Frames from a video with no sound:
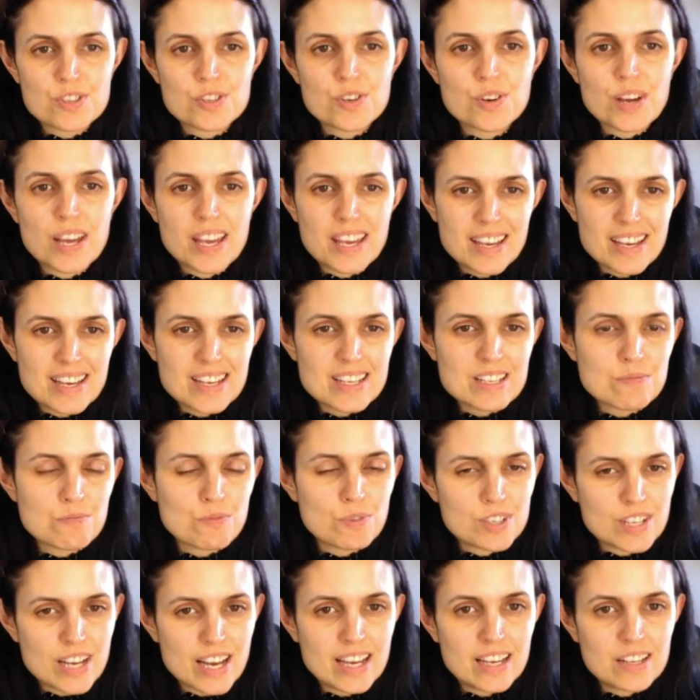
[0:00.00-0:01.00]
So here's
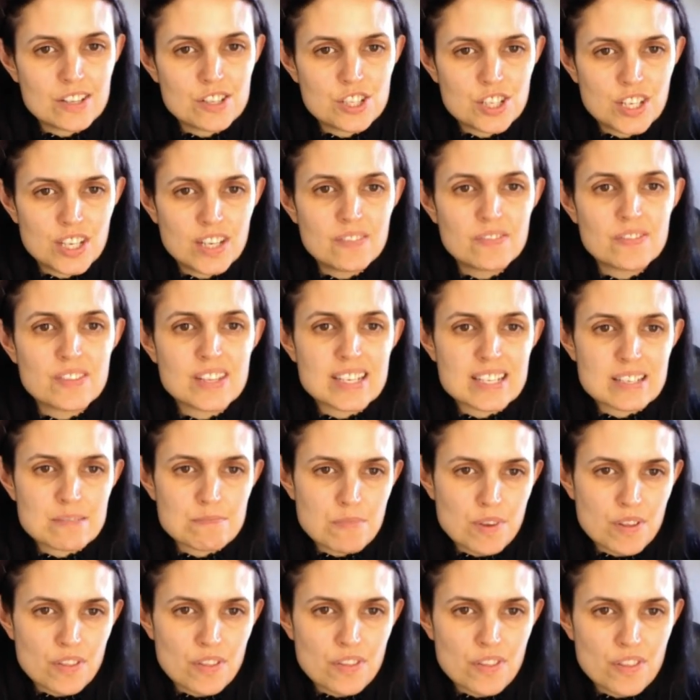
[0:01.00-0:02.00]
what I achieved this
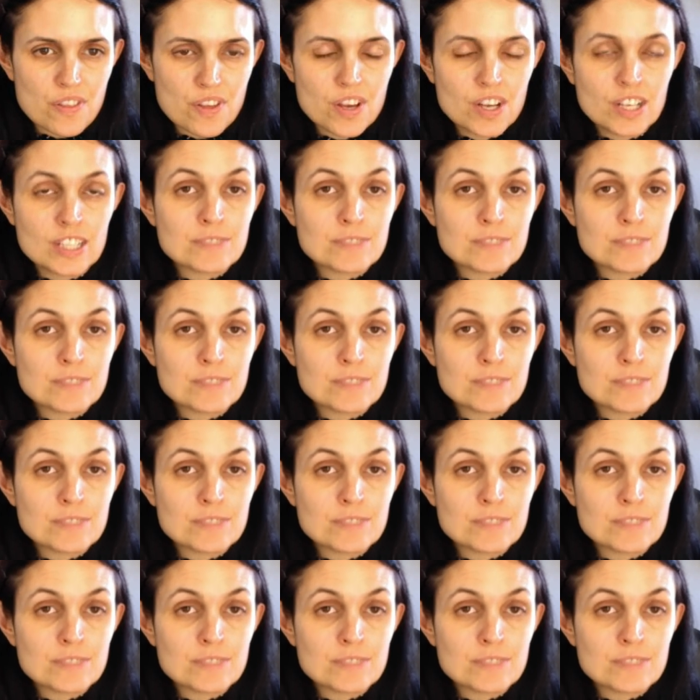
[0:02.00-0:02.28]
month.